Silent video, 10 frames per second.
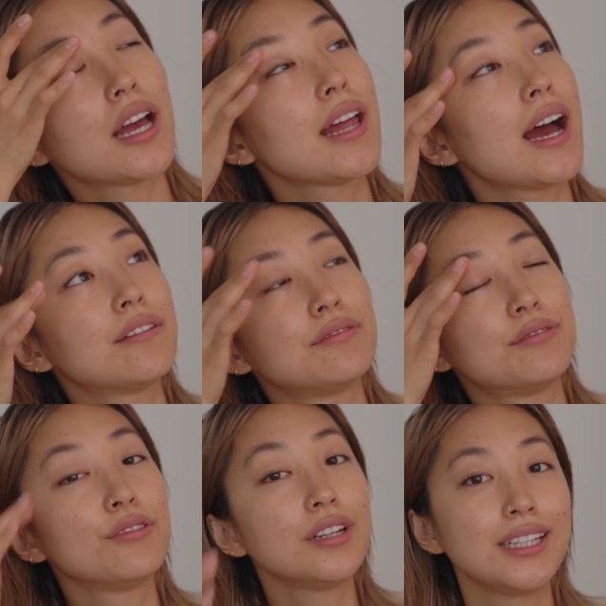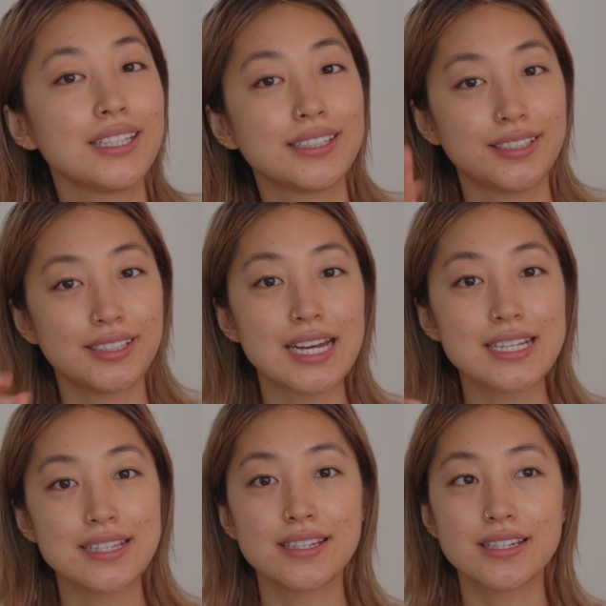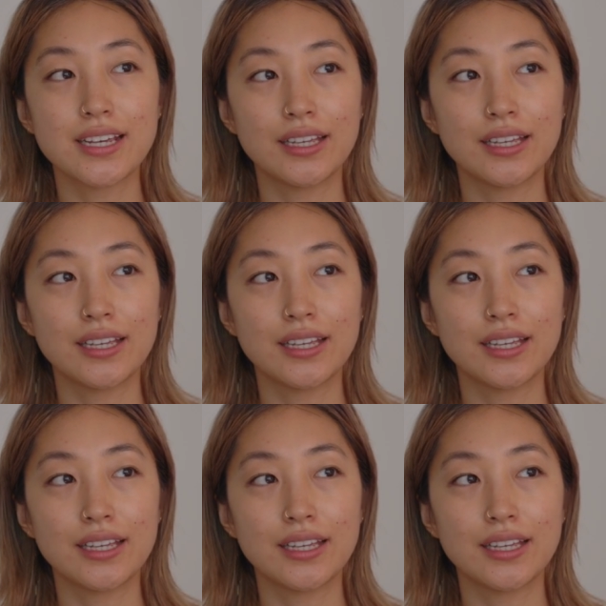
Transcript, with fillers: that have really dense